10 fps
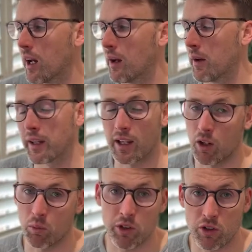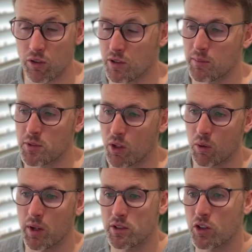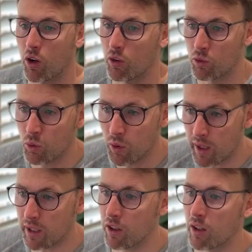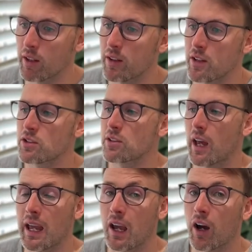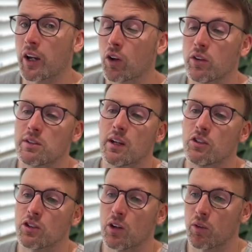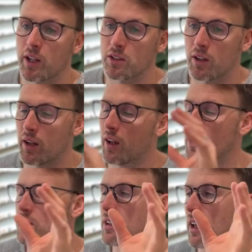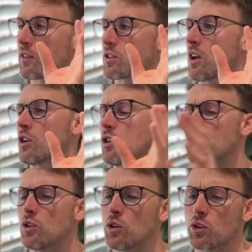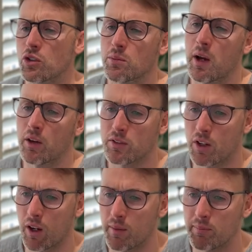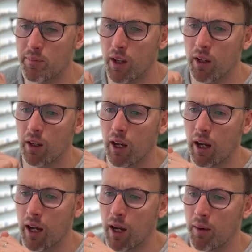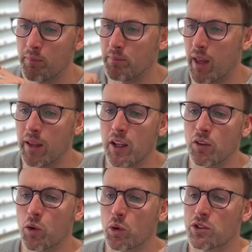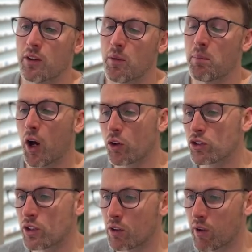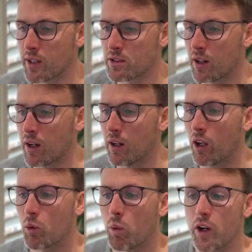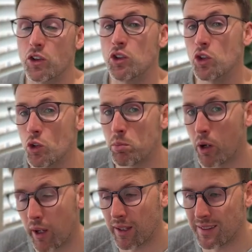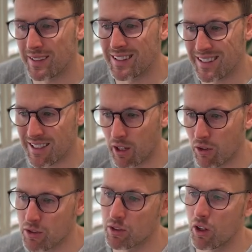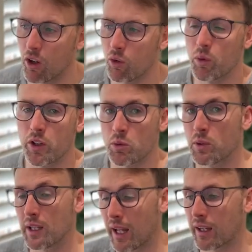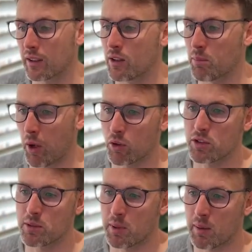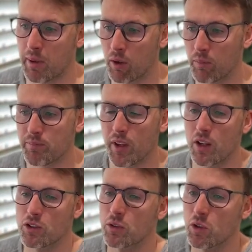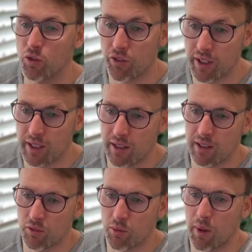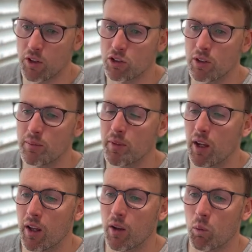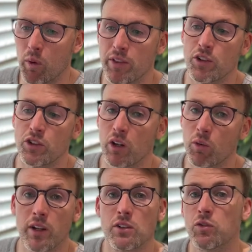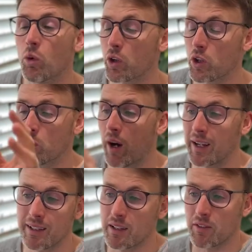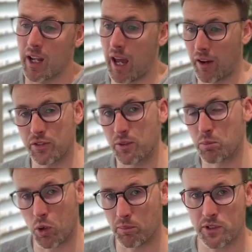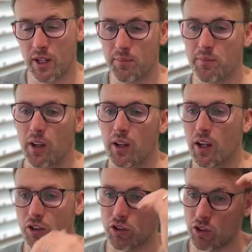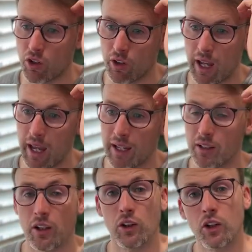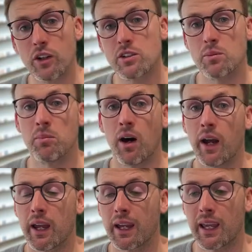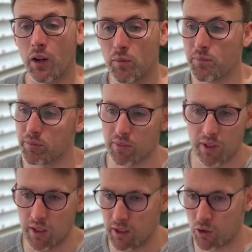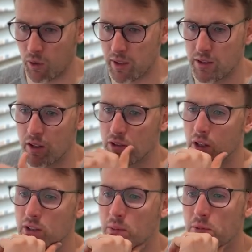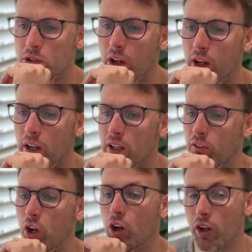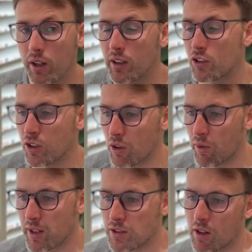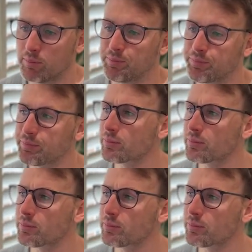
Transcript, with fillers: uh, and then I would use them. So it's got really good. This AI content generator saves a huge amount of time. Um, and then, of course, you have a post generator where you put in the details of what you would like the post to be about. So you feed it the information with the generated for you. I didn't even have to prompt it. It's just gone ahead, looked at my account, and then created those items. You have a hook generator.